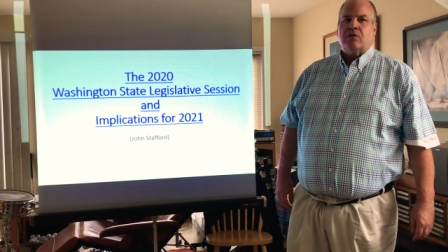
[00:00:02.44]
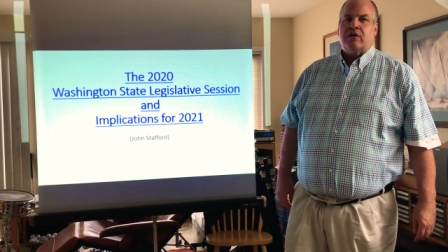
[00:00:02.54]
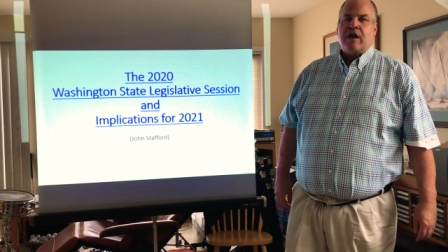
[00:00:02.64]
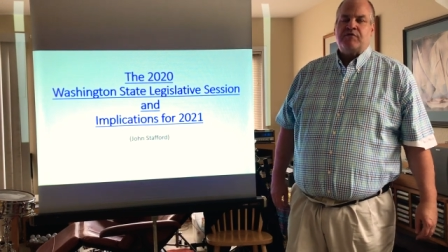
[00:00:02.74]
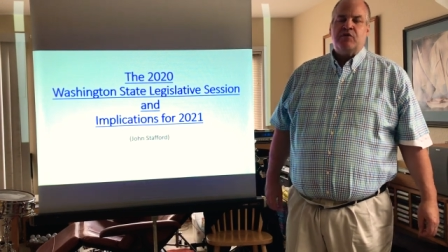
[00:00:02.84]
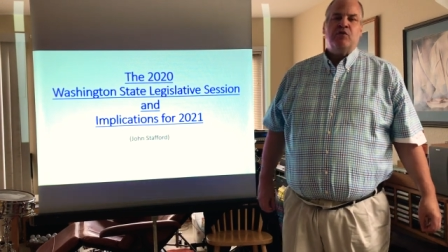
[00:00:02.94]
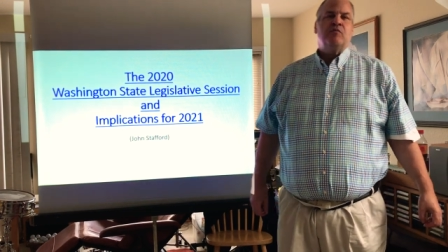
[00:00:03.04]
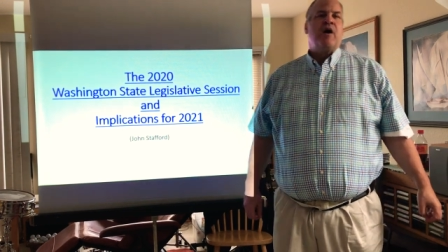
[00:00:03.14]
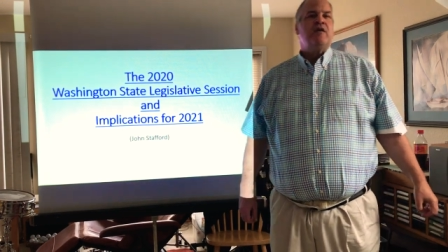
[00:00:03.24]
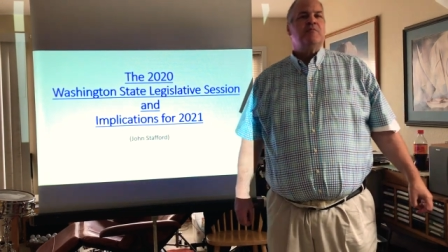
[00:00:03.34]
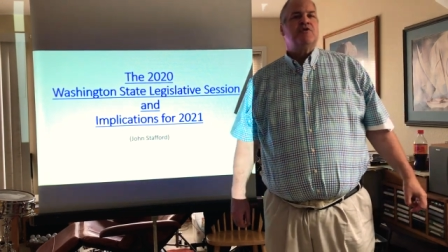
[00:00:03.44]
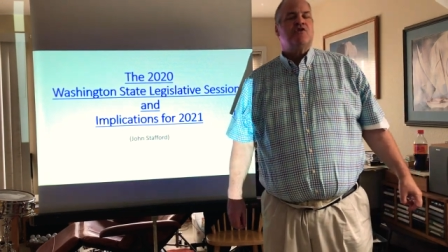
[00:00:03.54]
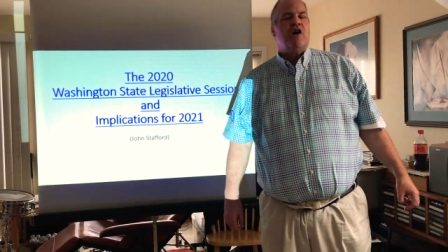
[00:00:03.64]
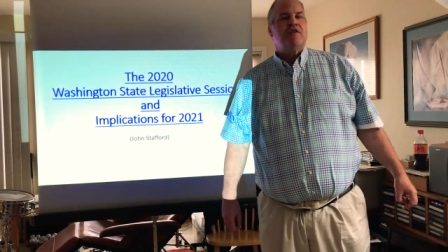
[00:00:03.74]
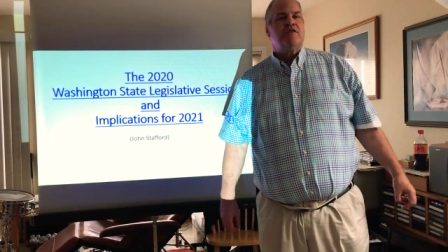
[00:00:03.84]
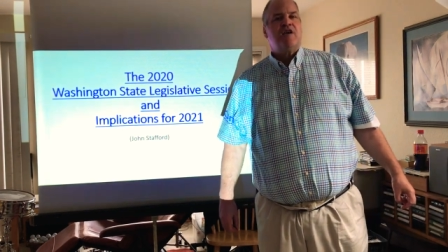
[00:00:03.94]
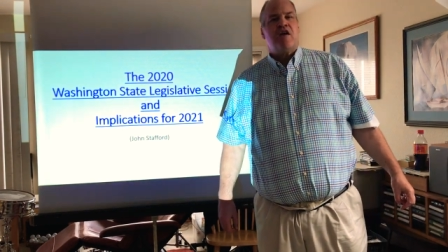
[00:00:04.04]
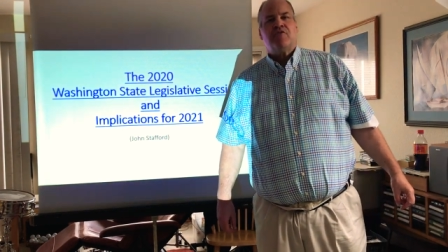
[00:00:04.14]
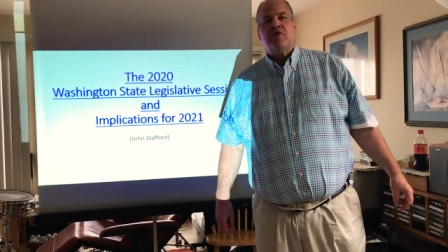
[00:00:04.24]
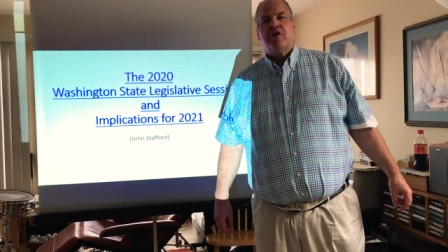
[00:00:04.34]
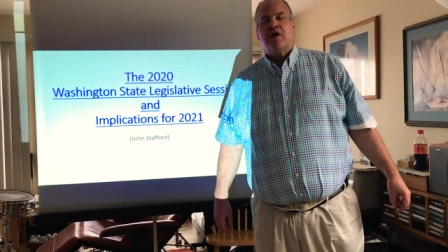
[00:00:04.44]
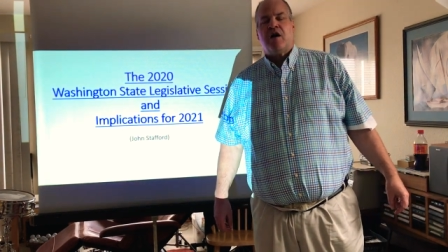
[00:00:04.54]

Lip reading: Good afternoon, my name is John Stafford.